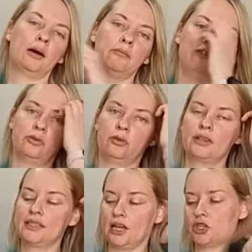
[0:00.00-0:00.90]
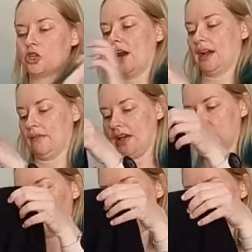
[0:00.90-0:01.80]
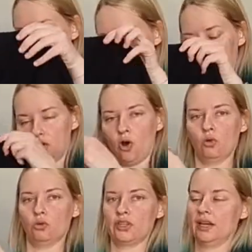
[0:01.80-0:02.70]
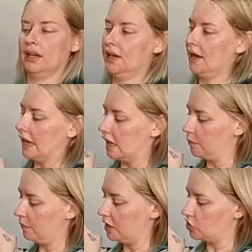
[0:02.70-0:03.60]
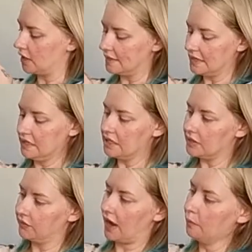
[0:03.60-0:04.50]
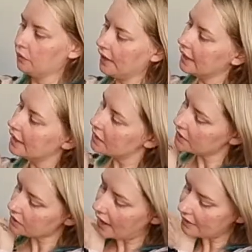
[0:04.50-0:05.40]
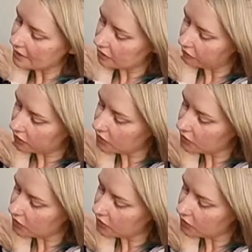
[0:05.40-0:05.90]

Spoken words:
for Sasha Drake. I've actually just sold a dress in this fabric in a slightly different